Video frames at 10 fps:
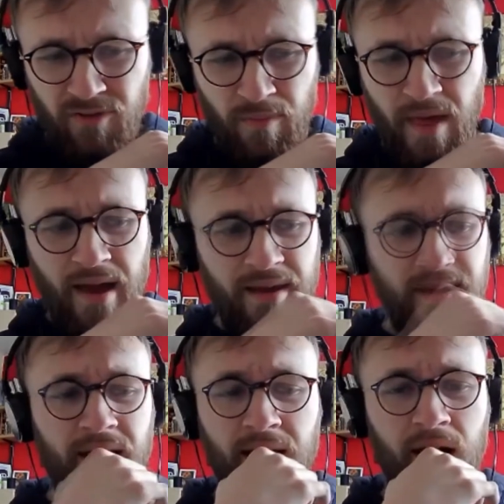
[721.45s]
that,
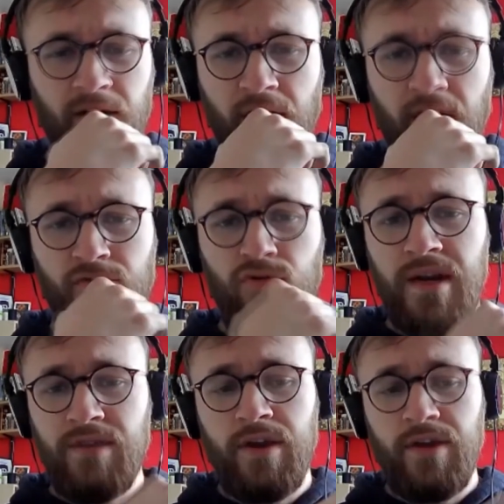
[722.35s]
yeah, I have
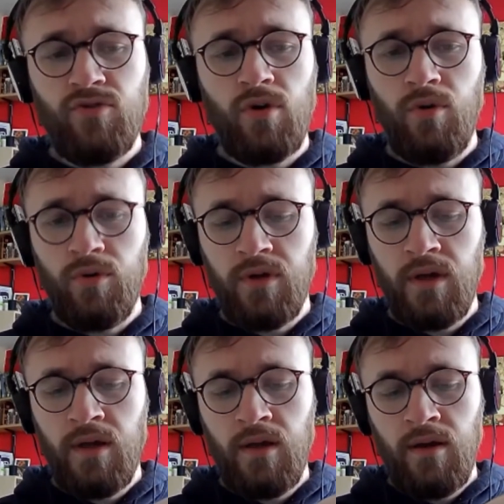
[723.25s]
really struggled
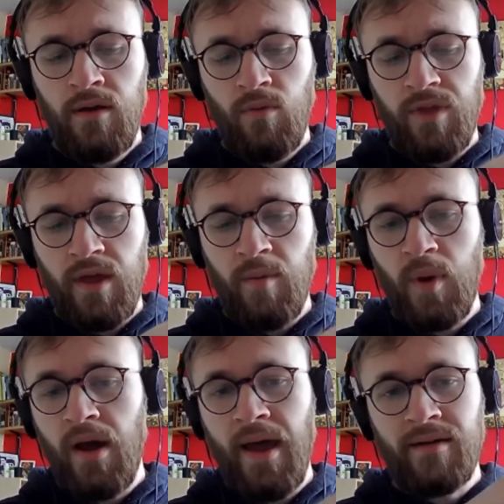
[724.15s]
with it. But
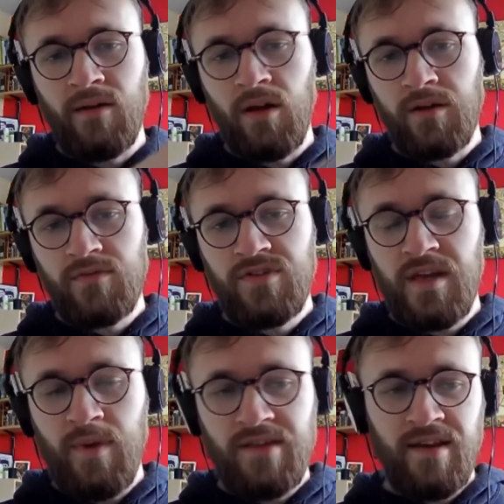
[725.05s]
I had like
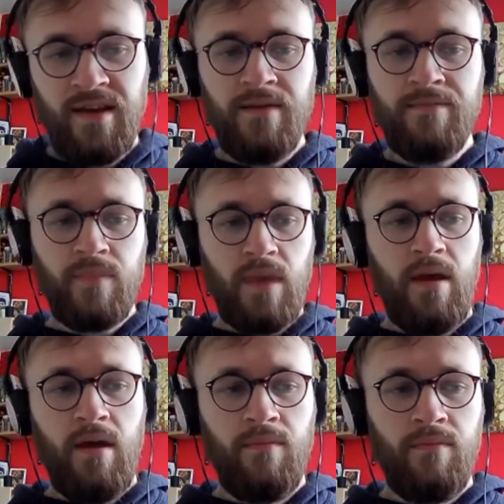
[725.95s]
CBT,
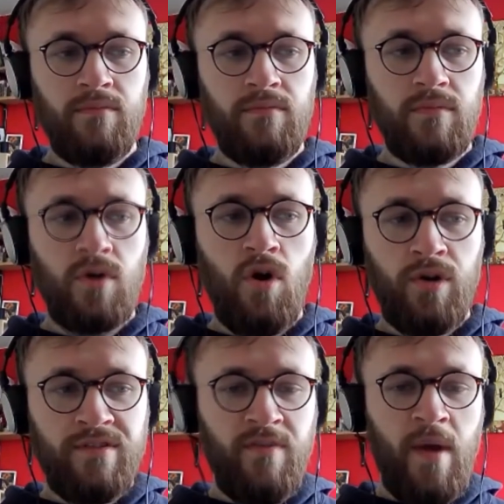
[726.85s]

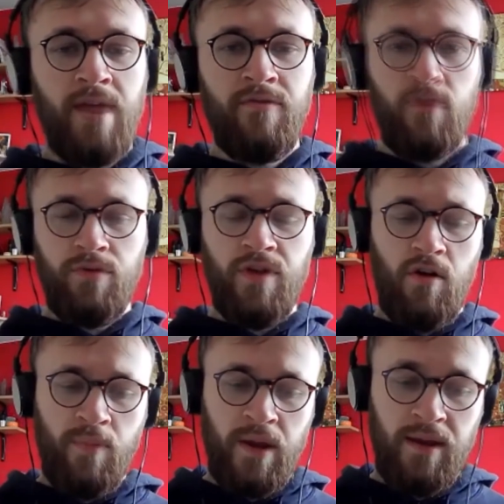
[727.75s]
cognitive behavioural
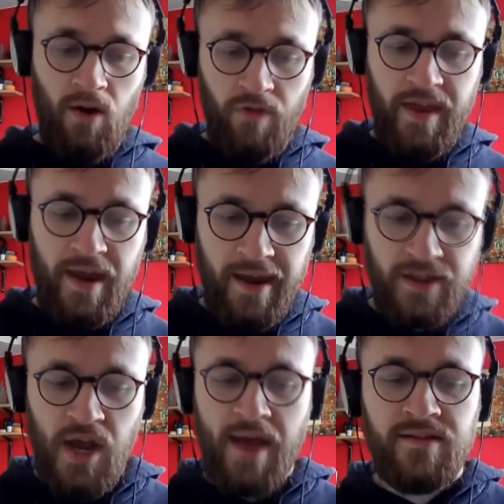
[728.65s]
therapy on the
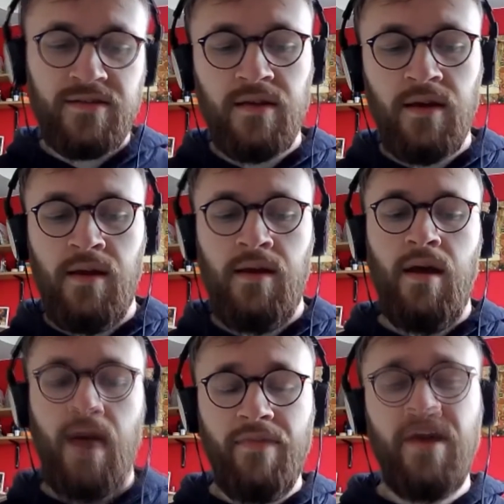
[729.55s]
NHS,
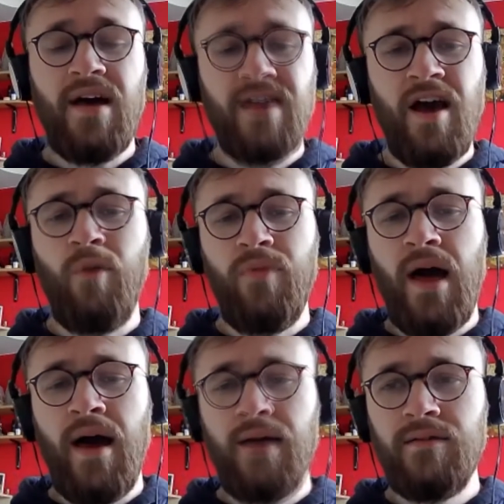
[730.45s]
and that's helped
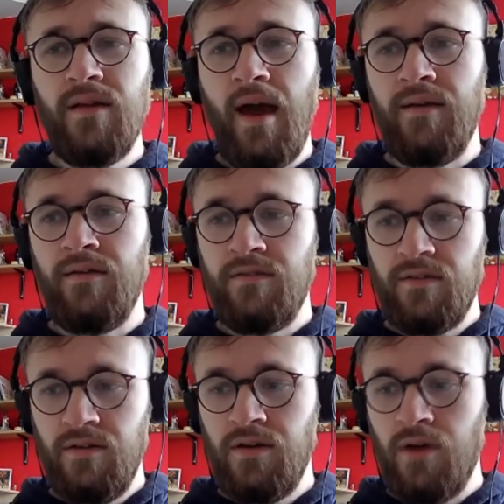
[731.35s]
that. And
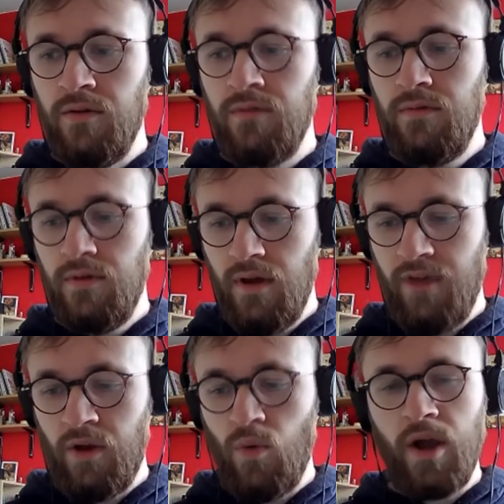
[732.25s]
you know, I
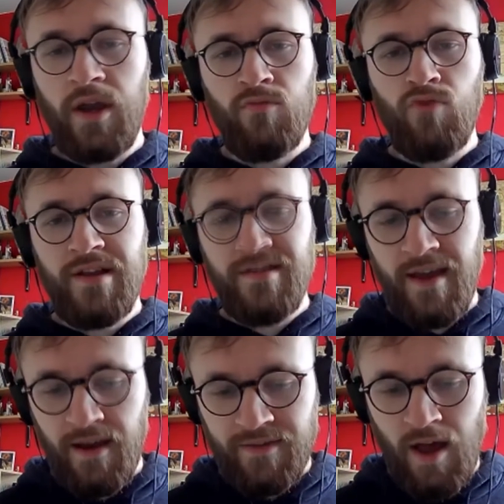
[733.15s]
think working in
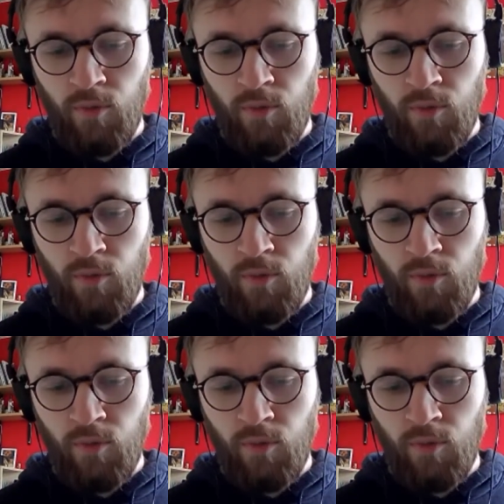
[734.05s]
retail has helped my